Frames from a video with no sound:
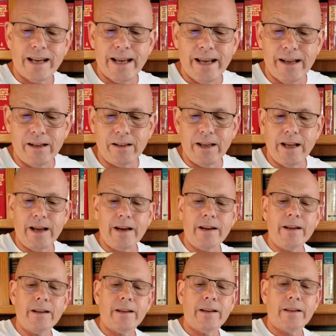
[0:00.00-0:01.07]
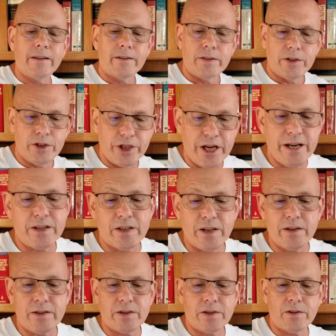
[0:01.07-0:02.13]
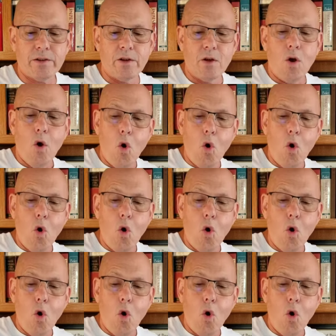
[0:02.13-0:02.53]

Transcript: killing Jesus,